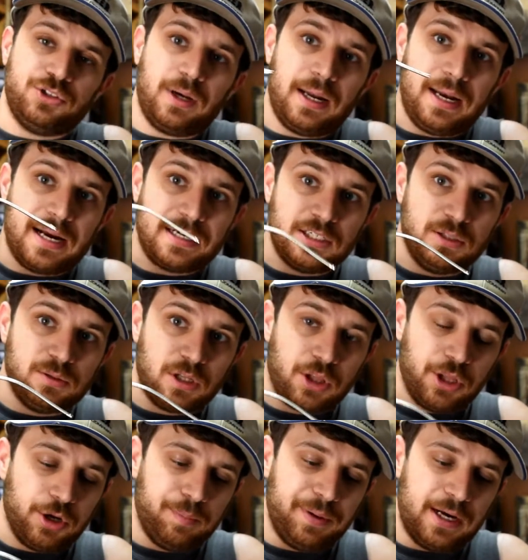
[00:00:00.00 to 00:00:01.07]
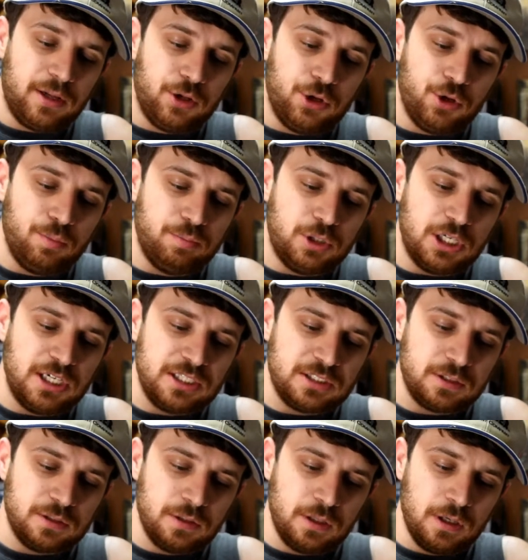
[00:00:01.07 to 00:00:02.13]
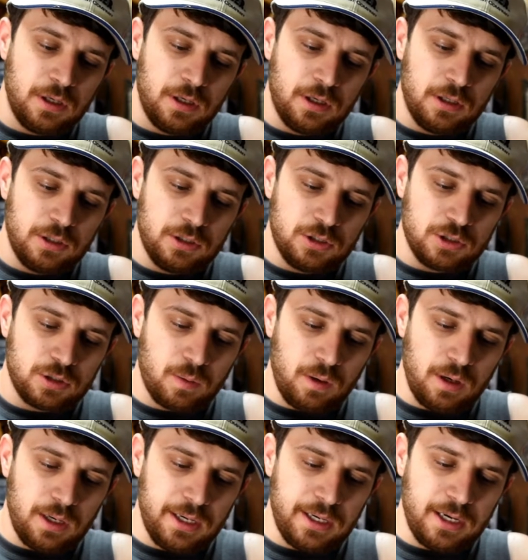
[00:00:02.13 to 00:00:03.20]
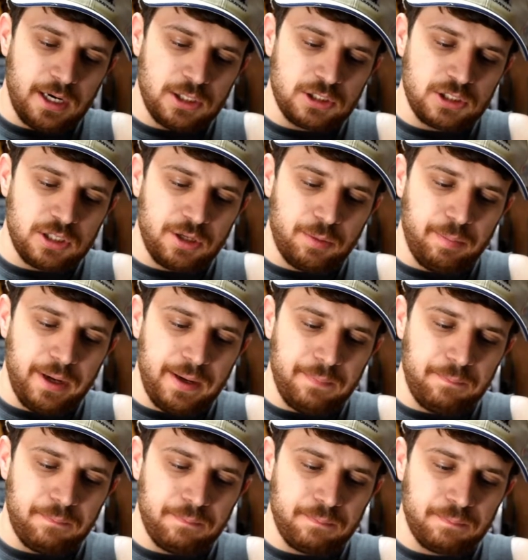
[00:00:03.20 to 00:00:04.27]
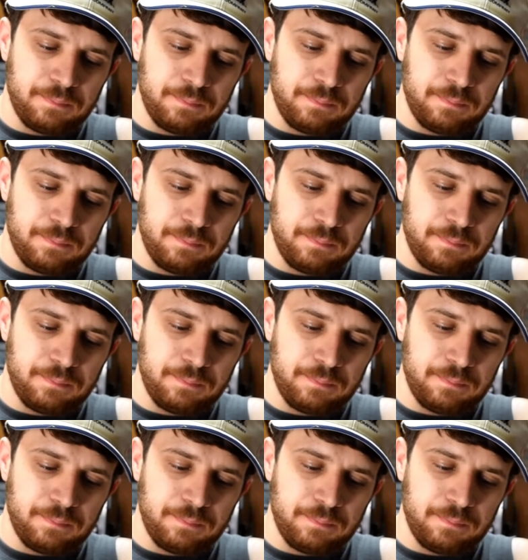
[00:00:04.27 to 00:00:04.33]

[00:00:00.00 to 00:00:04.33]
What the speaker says: so I like to use a little bit of lube, just squirt it in there just a little bit.